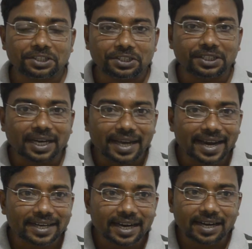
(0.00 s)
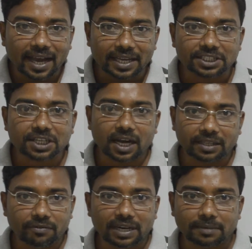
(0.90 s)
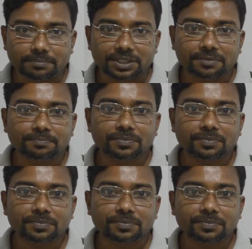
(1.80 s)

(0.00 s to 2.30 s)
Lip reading: Here hate and likes are the verbs.